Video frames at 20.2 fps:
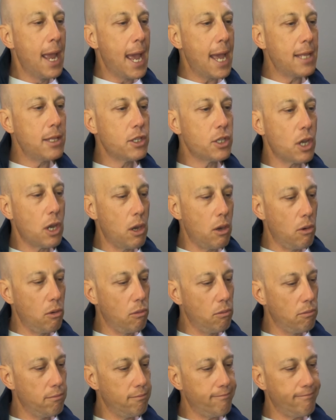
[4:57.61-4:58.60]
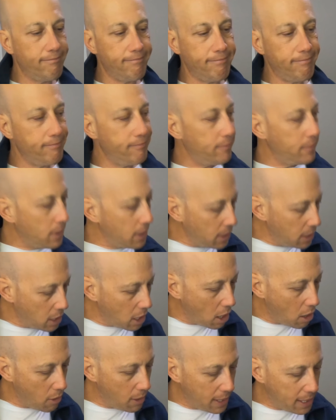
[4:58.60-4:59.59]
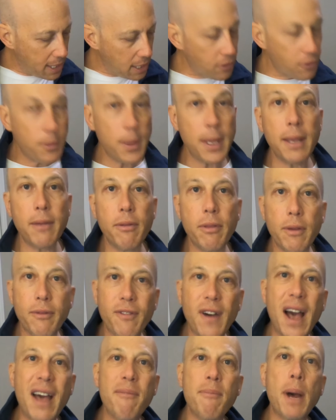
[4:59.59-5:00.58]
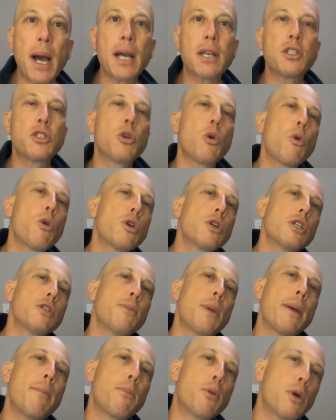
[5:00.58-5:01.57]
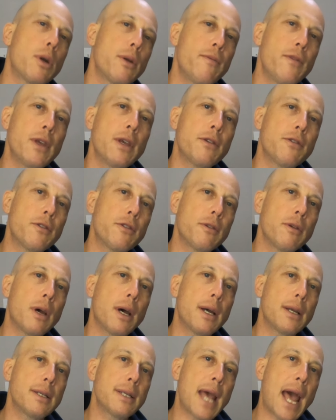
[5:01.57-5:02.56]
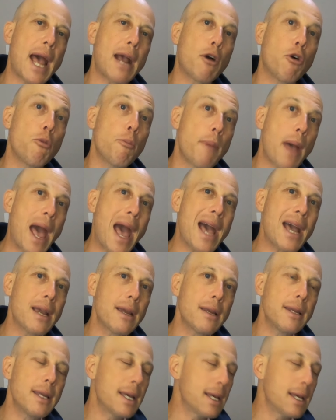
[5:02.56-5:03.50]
And so you know, it gives me the 5-box storage as my previous tackle bag